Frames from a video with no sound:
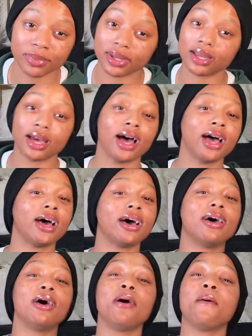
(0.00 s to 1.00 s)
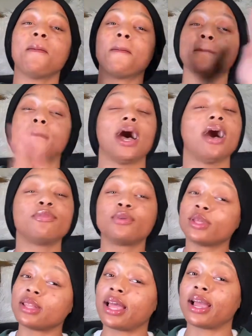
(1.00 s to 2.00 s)
But I
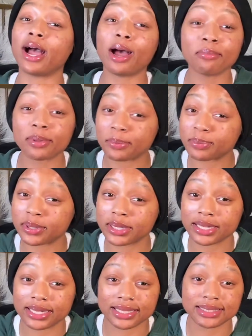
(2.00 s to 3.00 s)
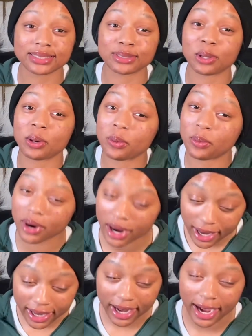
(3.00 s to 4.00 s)
feel like I've been putting in some work.